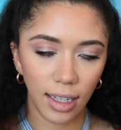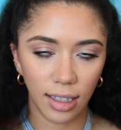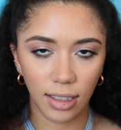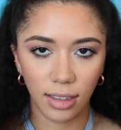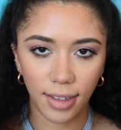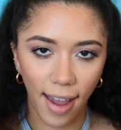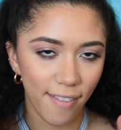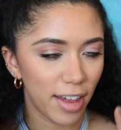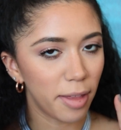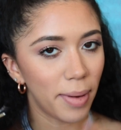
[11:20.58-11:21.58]
is
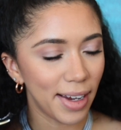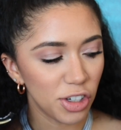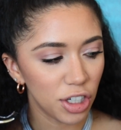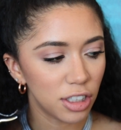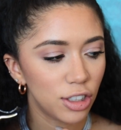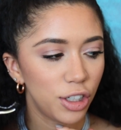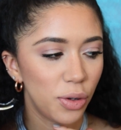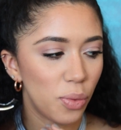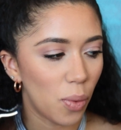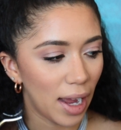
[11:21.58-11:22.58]
having the patience
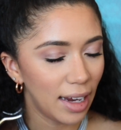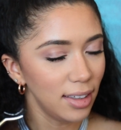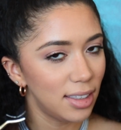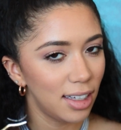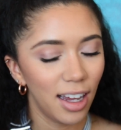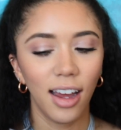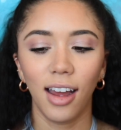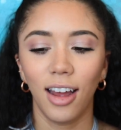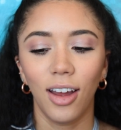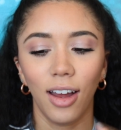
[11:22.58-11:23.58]
to wait
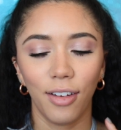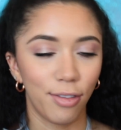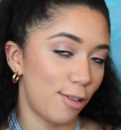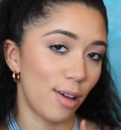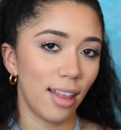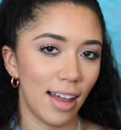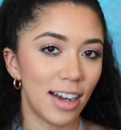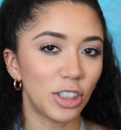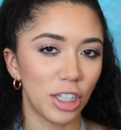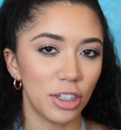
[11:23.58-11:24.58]
for the
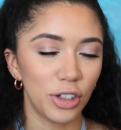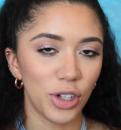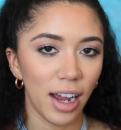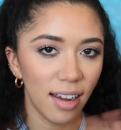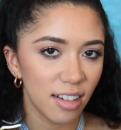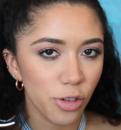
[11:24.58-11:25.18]
lash glue to dry.